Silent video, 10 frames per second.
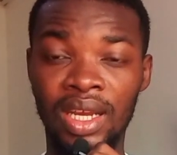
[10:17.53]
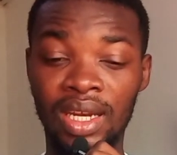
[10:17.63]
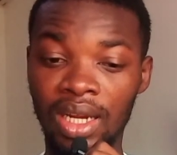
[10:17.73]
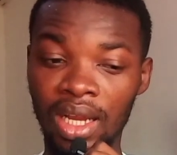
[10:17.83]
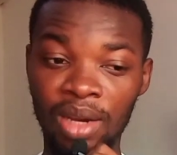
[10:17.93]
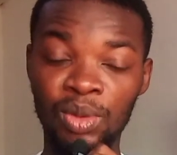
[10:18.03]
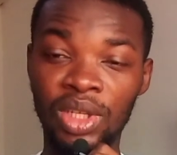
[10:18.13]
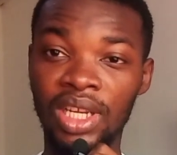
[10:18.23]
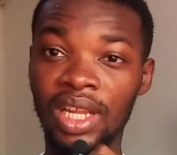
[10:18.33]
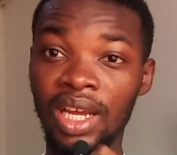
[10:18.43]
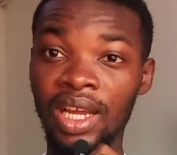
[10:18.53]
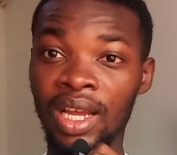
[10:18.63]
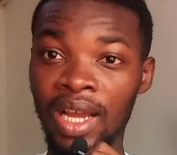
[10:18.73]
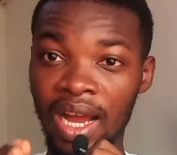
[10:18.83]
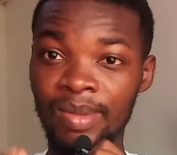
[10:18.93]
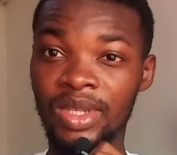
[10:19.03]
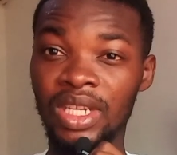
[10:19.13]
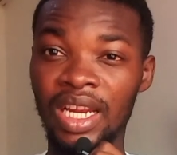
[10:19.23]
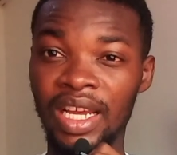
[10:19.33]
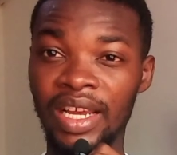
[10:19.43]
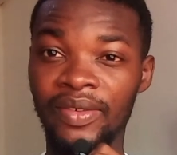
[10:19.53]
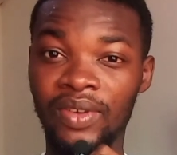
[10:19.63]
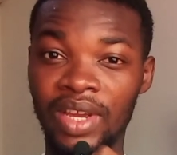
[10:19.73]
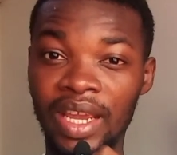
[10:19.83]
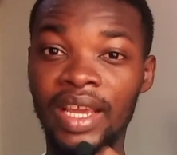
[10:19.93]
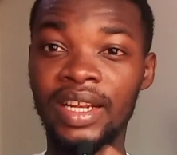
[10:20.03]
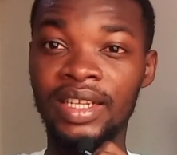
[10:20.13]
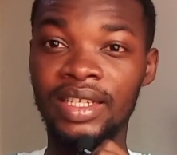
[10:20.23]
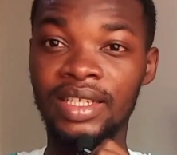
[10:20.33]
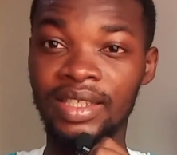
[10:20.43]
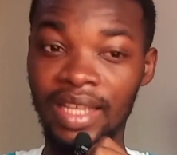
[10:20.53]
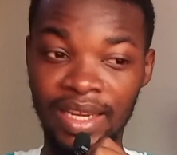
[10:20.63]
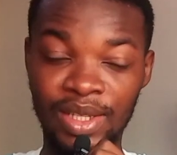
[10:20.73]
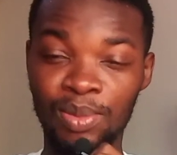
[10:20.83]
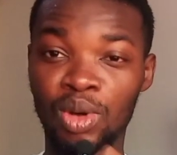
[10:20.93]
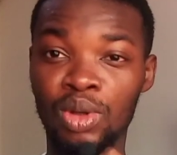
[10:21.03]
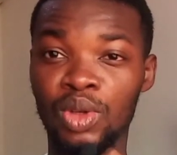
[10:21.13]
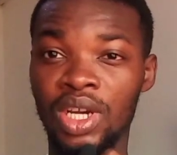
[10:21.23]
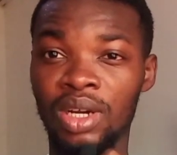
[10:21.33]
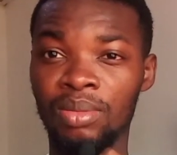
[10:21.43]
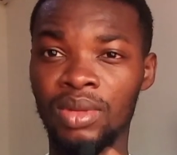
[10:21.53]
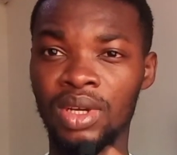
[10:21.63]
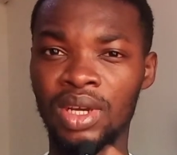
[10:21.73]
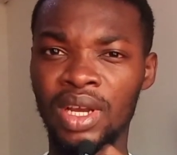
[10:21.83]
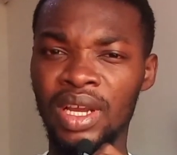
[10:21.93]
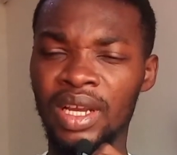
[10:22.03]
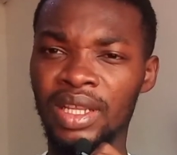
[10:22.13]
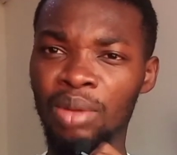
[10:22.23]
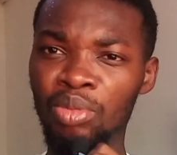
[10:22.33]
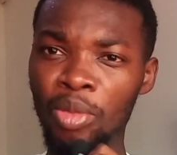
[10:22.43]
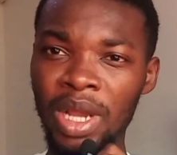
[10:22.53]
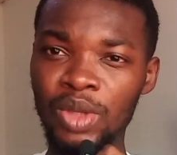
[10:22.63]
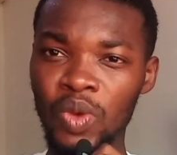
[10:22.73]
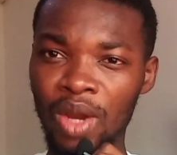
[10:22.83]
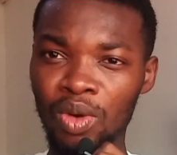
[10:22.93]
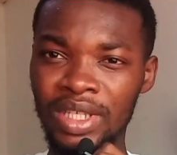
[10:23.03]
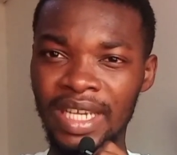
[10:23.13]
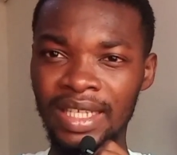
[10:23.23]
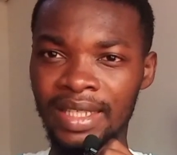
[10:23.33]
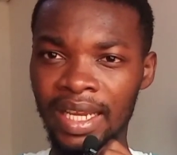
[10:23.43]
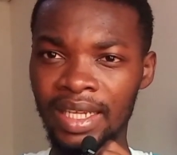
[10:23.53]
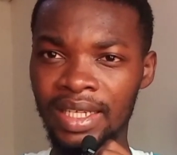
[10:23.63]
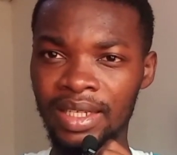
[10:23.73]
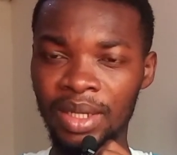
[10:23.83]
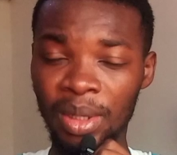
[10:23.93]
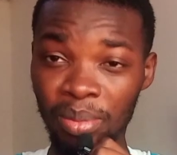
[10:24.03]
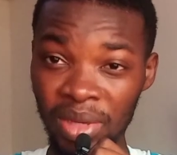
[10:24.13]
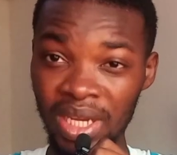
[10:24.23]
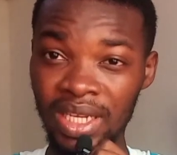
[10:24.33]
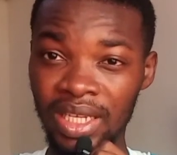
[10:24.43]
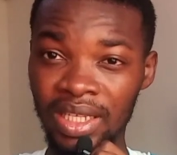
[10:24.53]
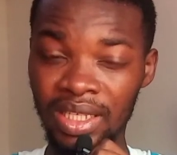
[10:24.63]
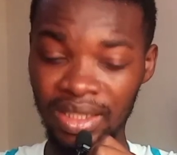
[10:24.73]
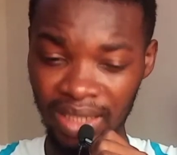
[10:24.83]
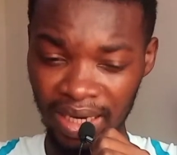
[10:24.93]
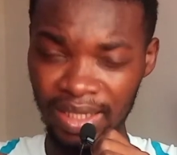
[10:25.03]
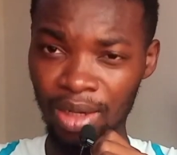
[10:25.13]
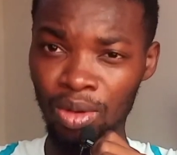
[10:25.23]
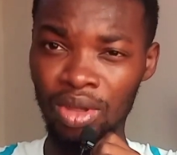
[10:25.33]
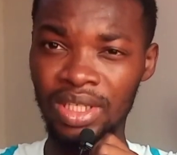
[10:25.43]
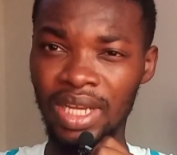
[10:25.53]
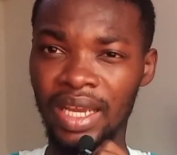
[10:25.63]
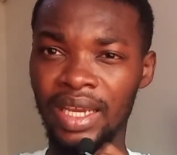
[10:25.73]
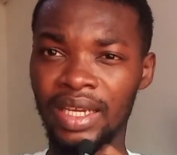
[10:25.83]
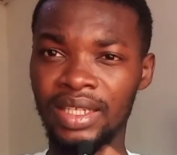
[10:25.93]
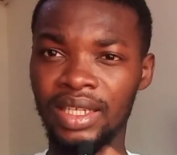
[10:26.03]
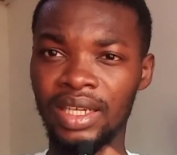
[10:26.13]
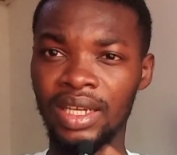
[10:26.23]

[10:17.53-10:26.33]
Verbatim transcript: and alhamdulillah i'm still alive and there is more to come the moment we are not yet dead meaning there is a lot ahead